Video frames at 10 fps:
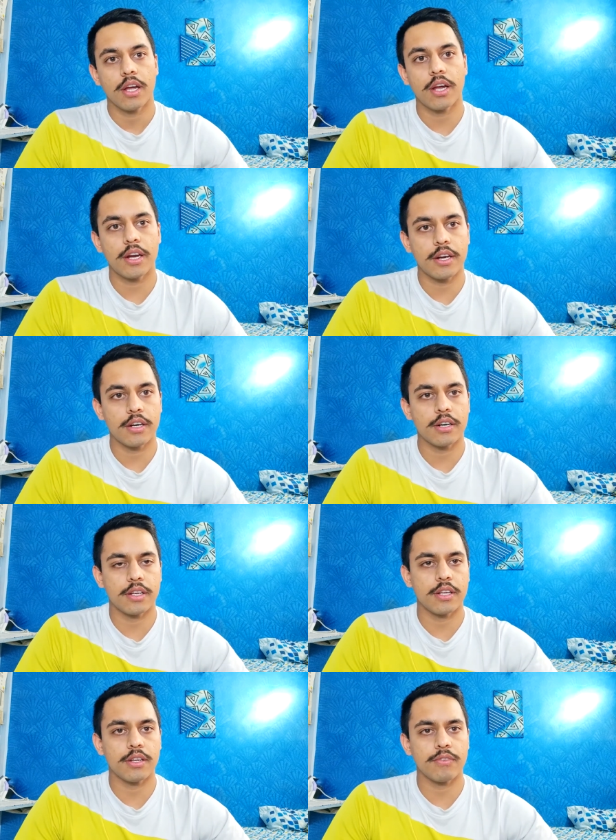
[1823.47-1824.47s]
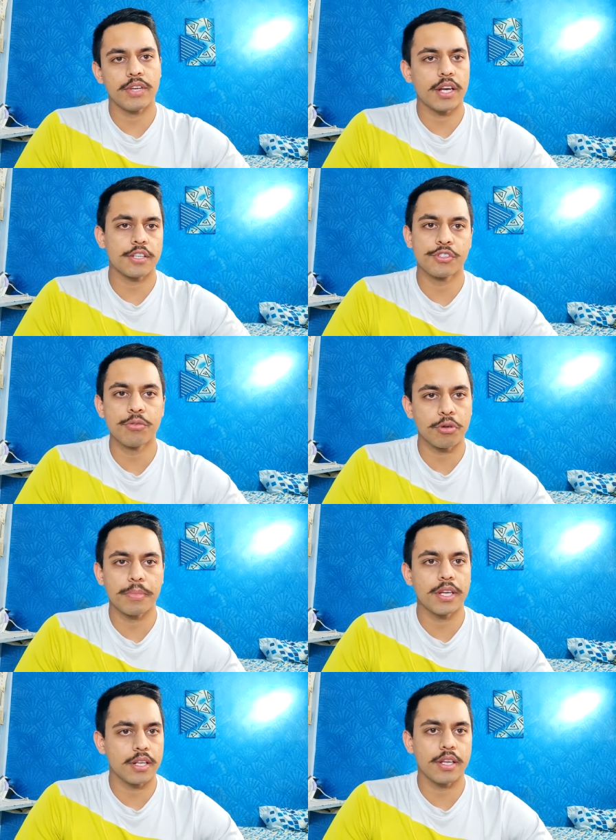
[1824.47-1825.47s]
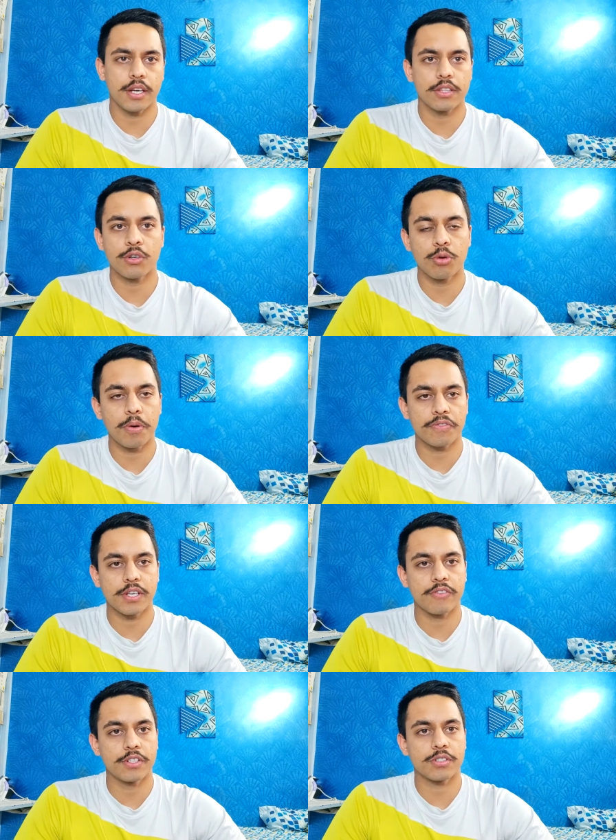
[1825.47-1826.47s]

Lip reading: And we are assumed to be in the group of seven.